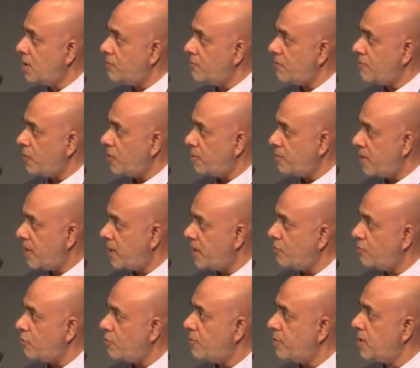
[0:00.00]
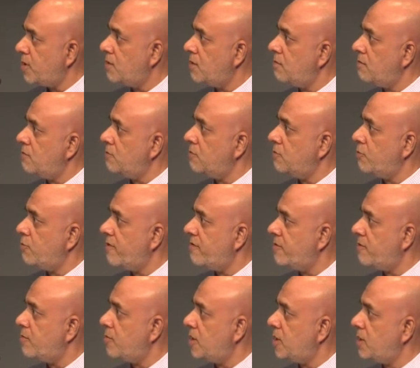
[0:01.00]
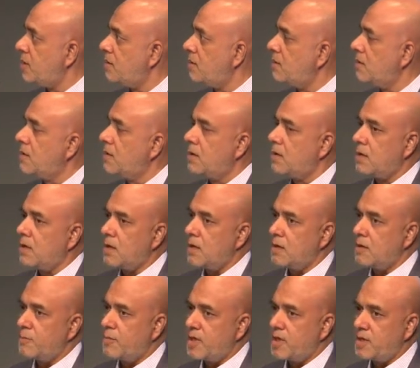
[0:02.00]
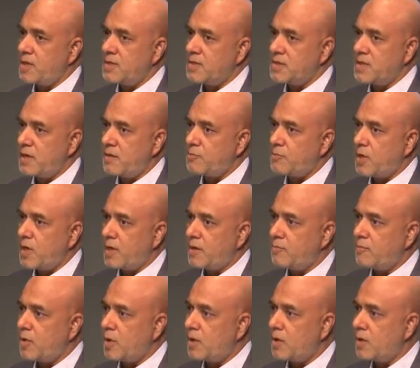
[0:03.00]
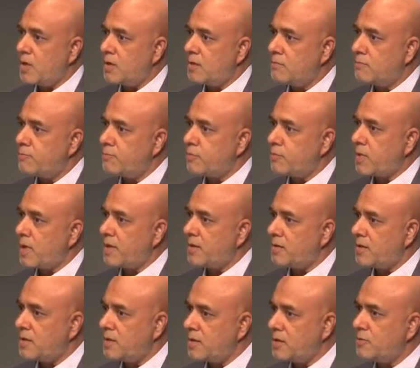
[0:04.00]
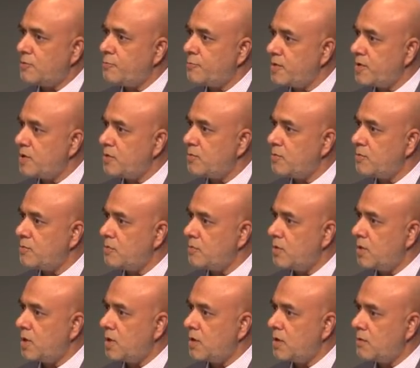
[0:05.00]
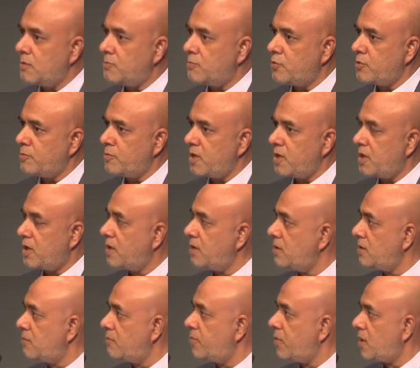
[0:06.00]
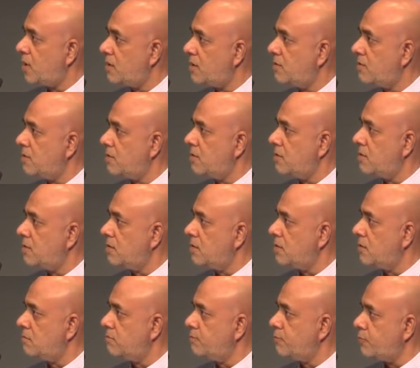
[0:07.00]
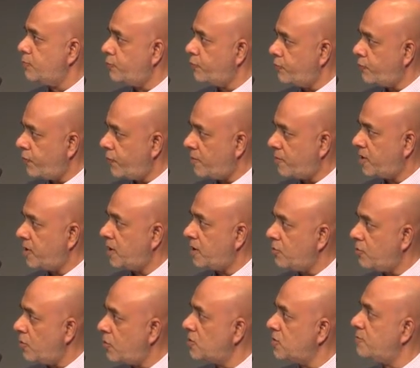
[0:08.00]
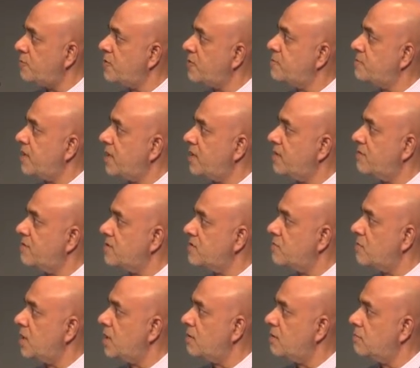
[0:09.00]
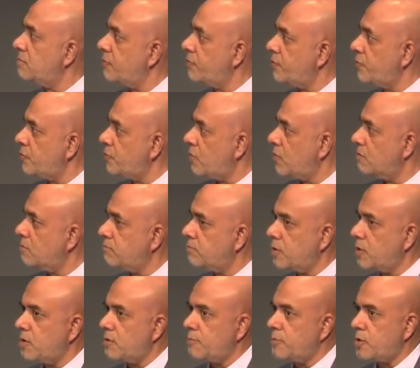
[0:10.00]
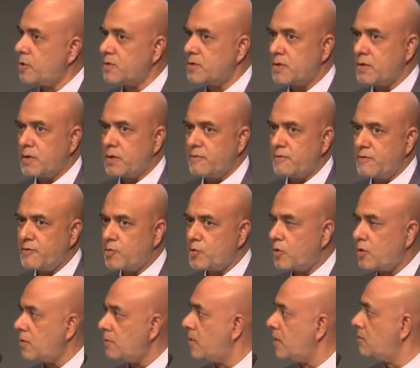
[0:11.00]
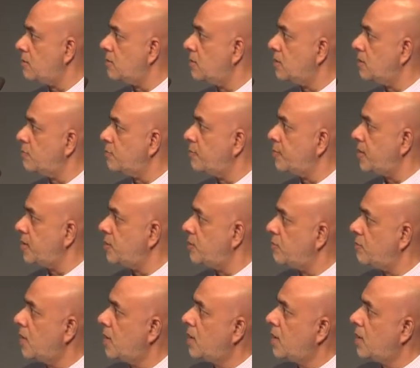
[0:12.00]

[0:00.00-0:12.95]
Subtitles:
we want to make it open to everybody. But at the same time, I think the UPU would be an ideal partner from a technology perspective as well. If you talk, you know, because earlier we were talking about the UPU,